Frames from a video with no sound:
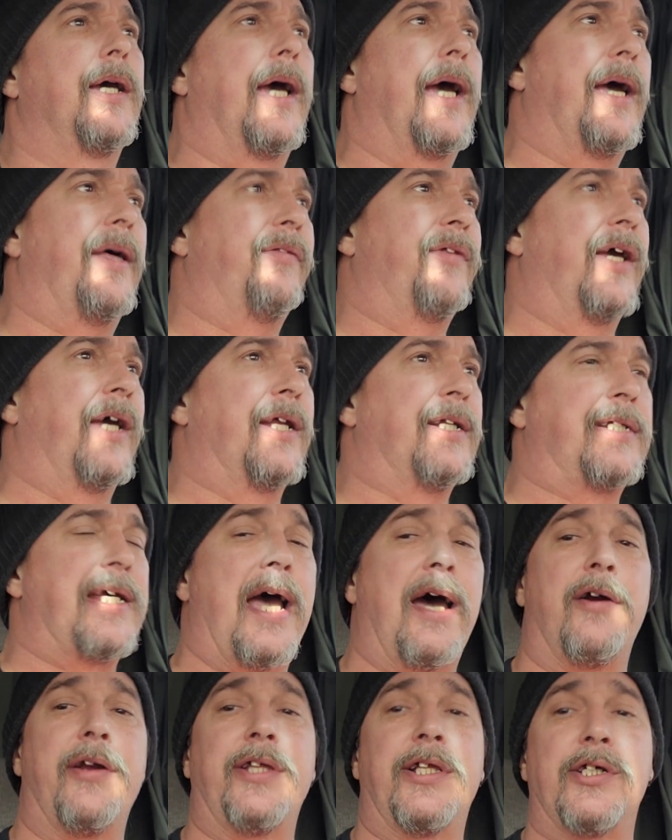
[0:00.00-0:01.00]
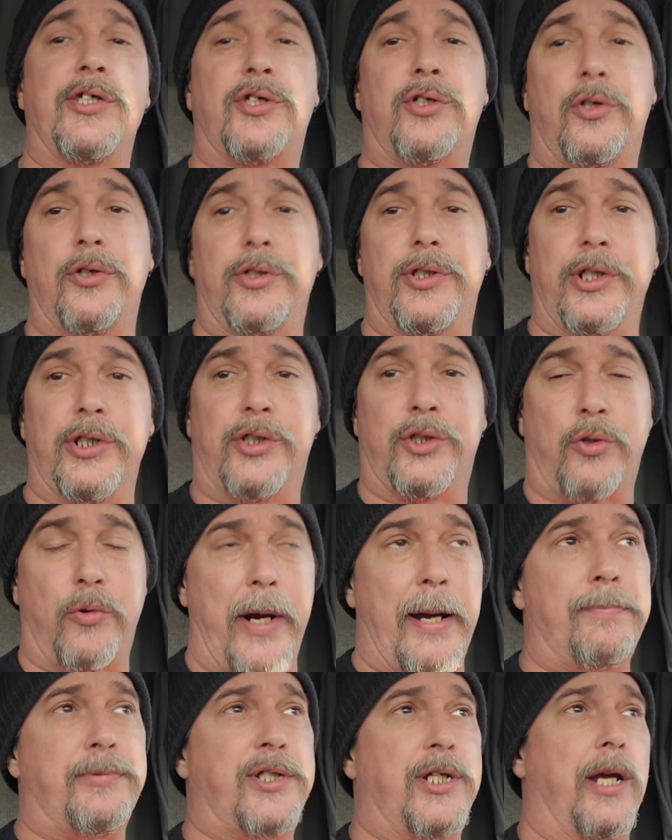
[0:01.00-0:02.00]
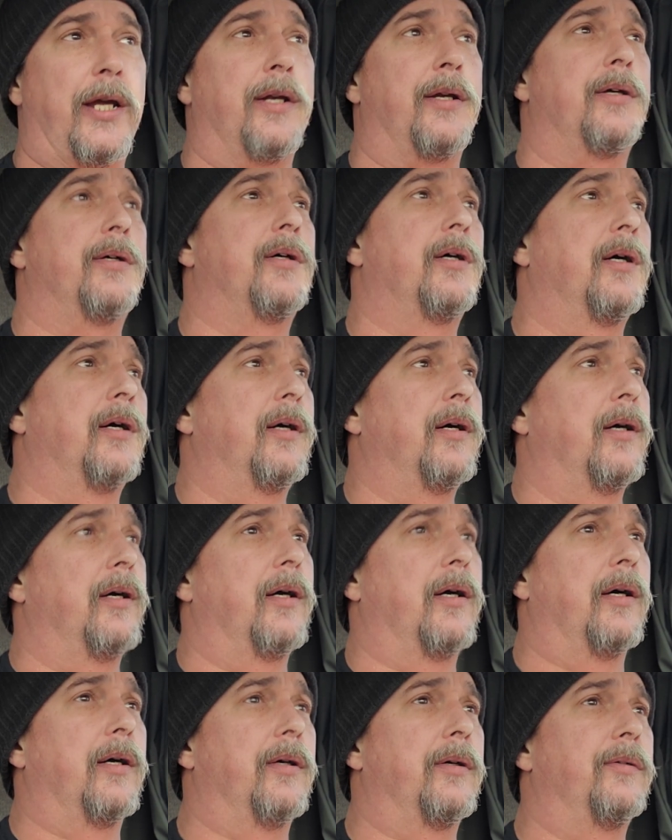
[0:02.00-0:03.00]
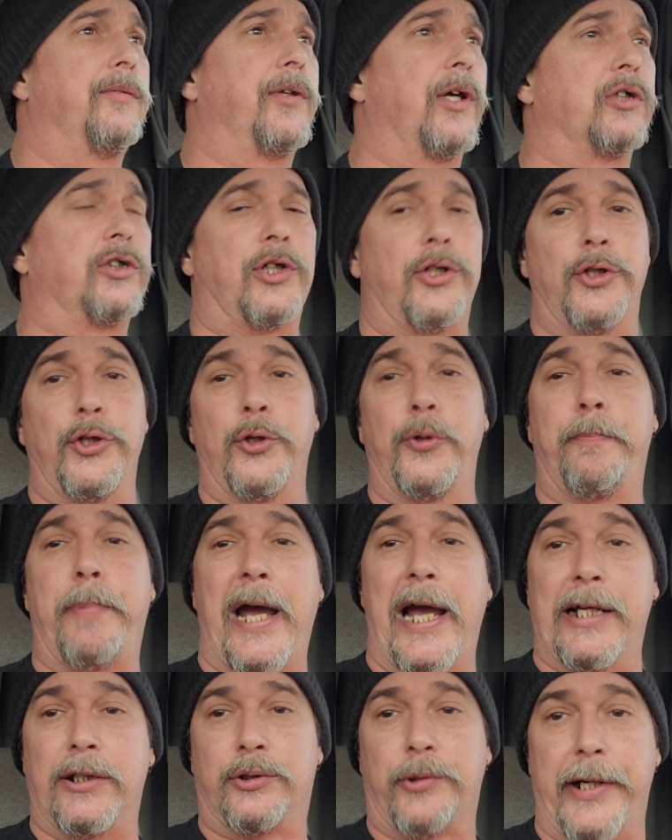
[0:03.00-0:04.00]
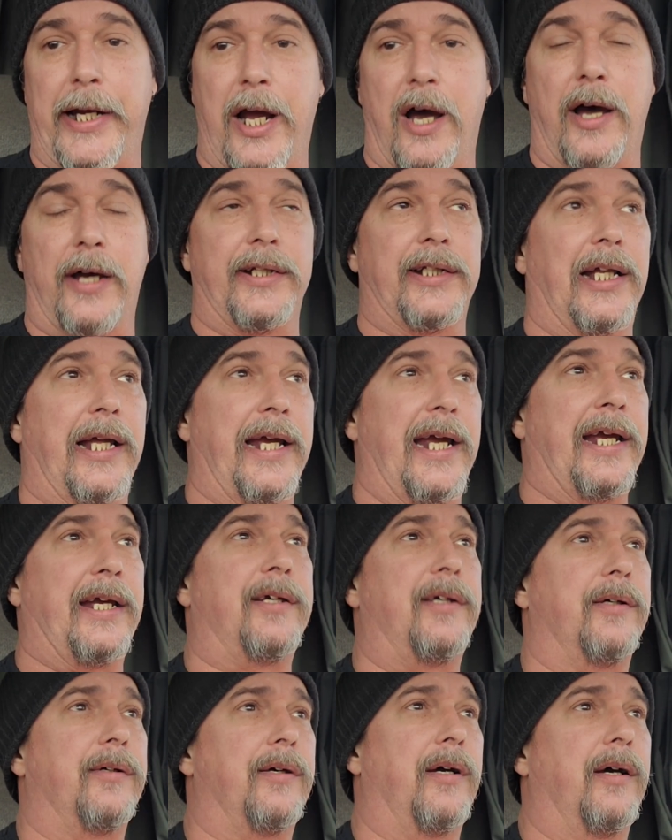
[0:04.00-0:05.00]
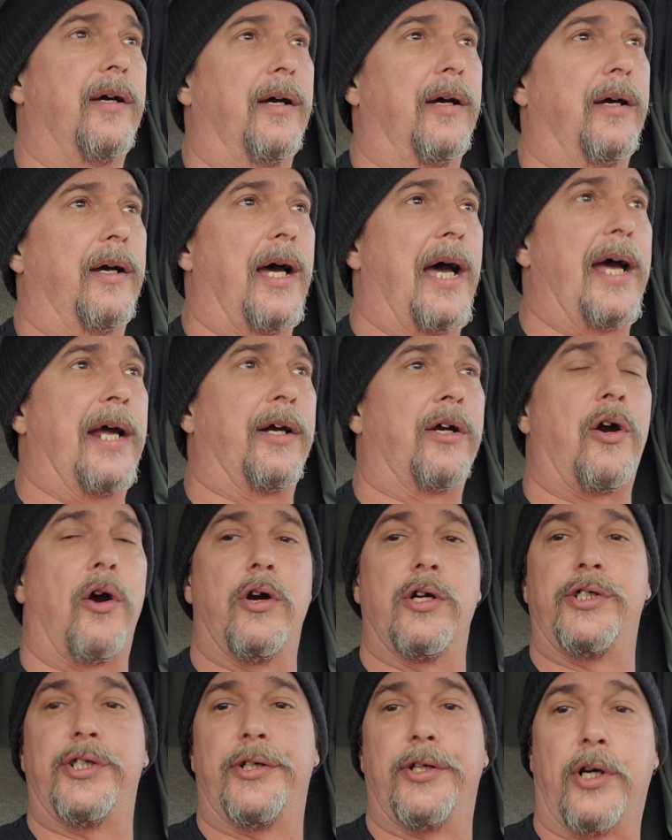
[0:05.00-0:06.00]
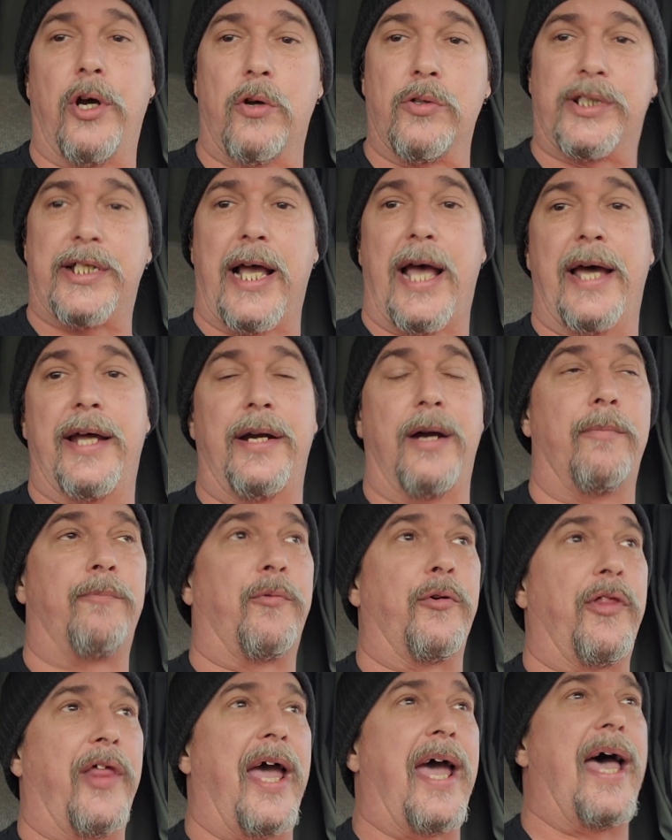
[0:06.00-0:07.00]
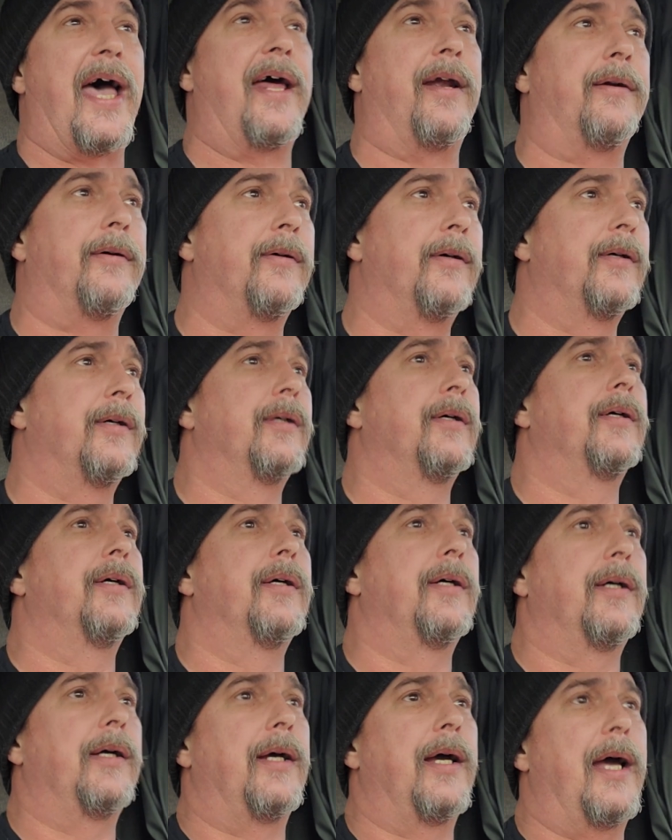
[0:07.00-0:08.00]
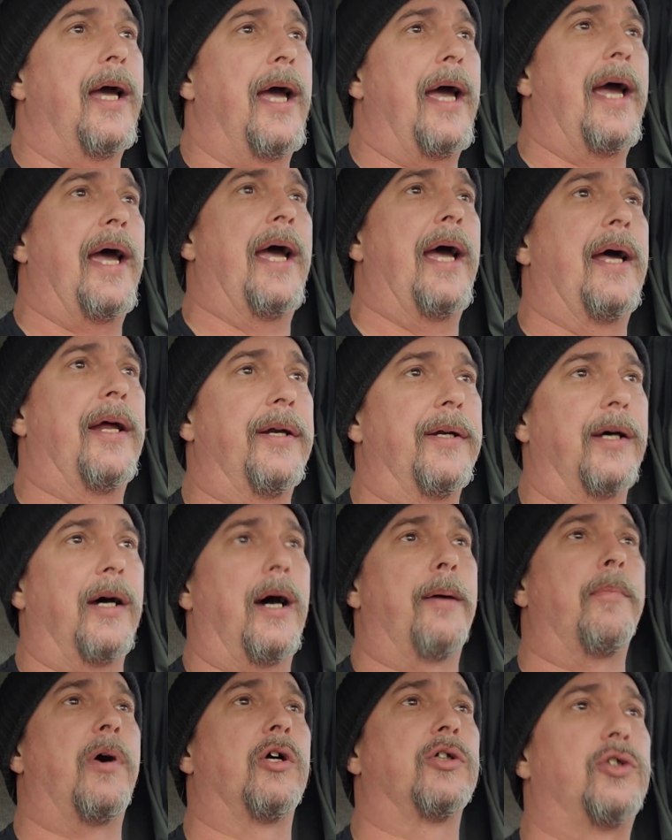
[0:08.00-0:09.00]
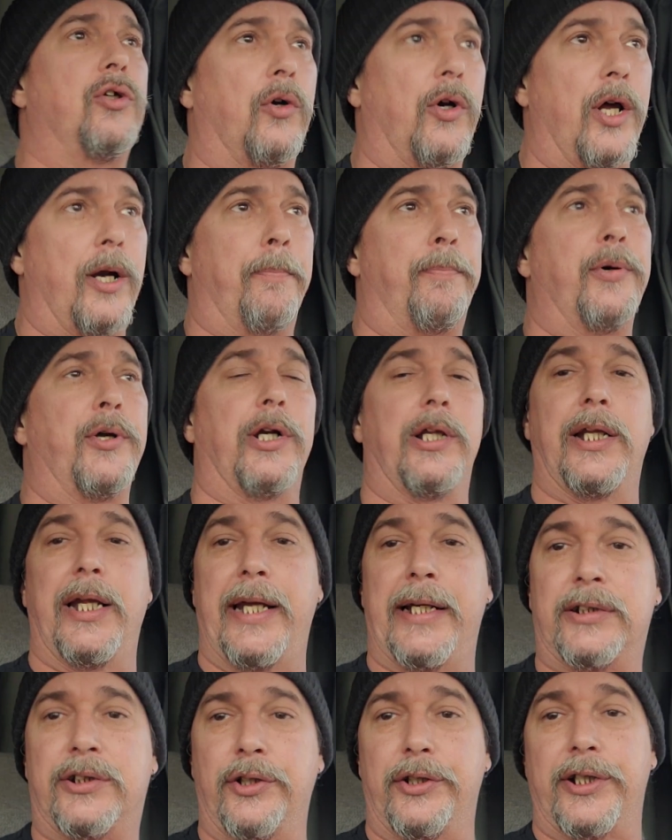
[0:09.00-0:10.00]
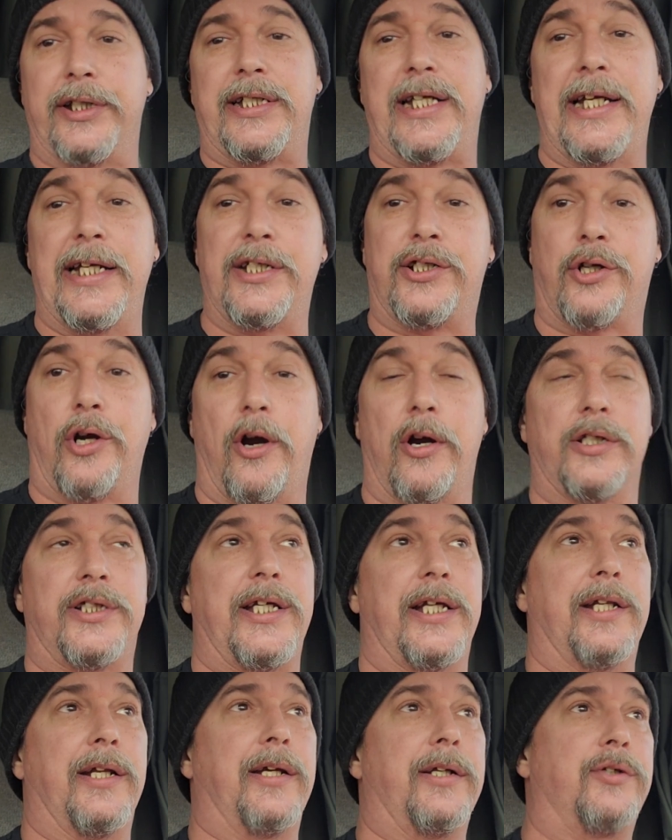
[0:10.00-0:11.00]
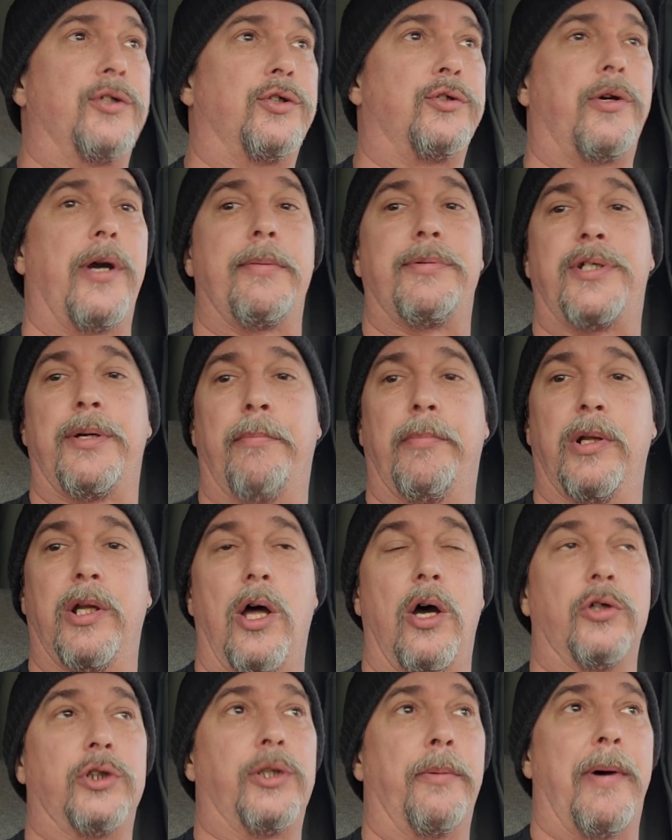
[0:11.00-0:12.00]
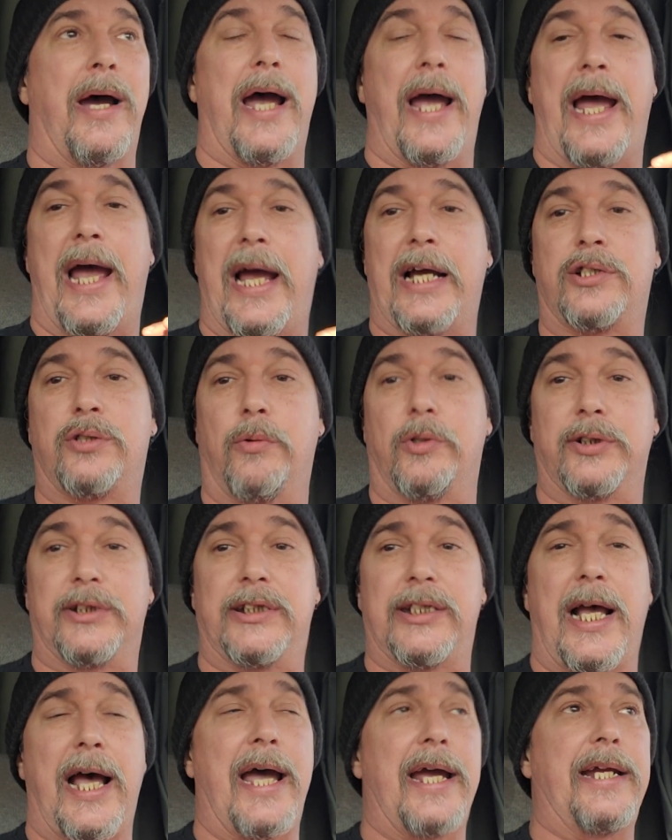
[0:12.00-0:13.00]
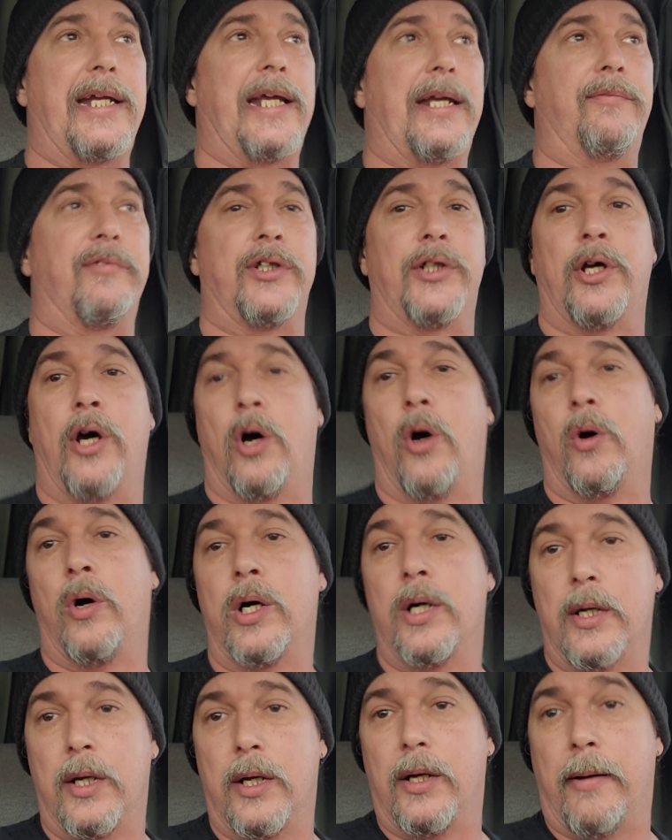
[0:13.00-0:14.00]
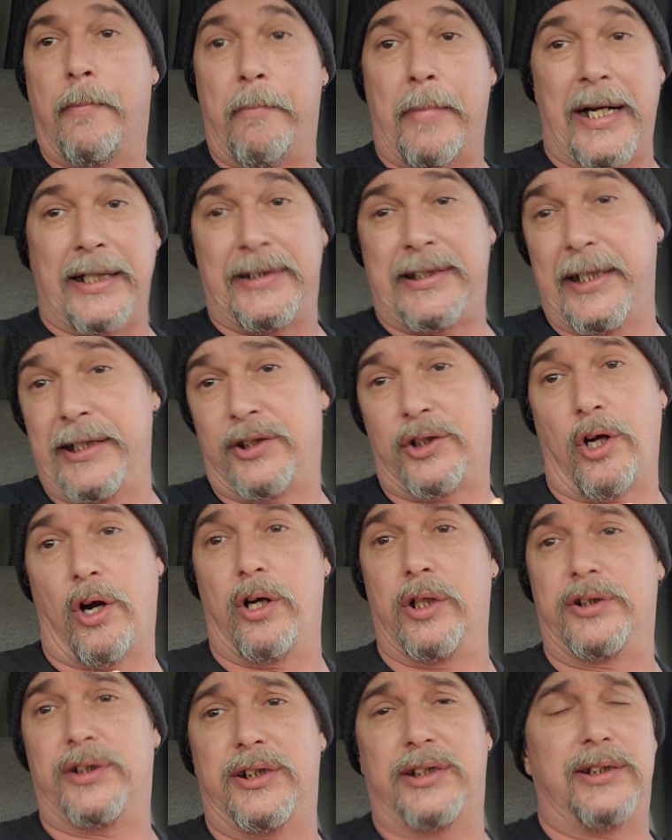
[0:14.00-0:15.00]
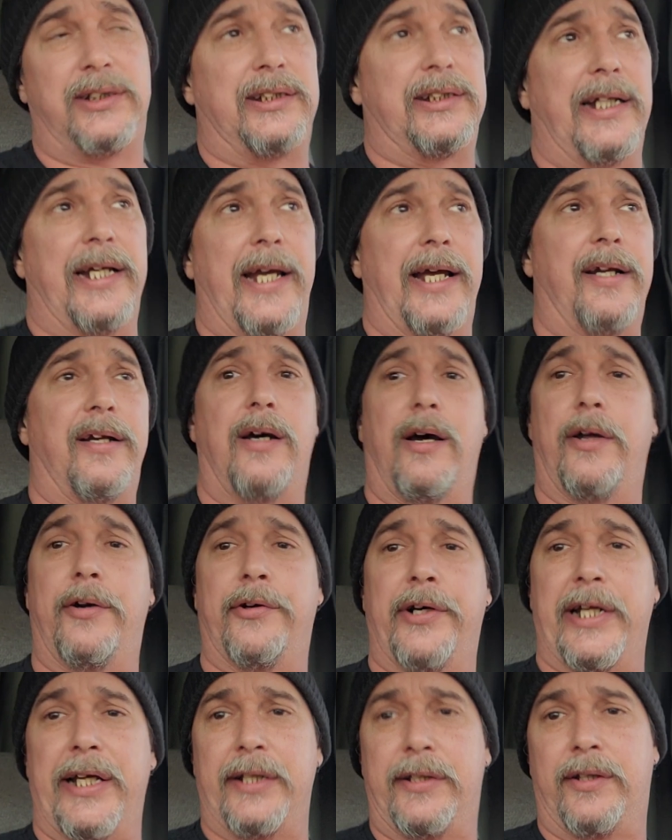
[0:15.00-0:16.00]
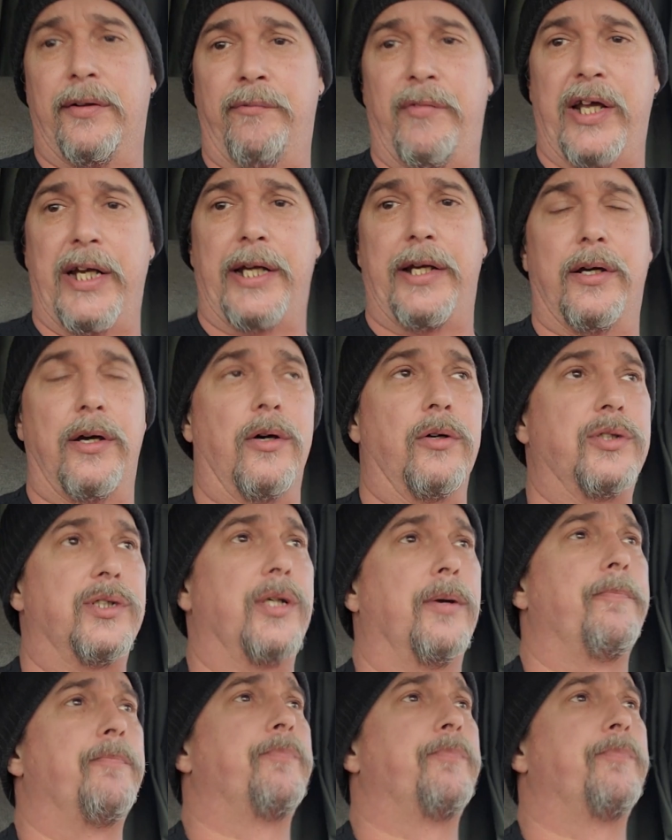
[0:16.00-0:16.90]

And then down in the description, there's a new Patreon link. I encourage you to go sign up for that. And I'm also going to put a link to the t-shirts in the description below to my actual site, even though my t-shirts sit underneath the videos.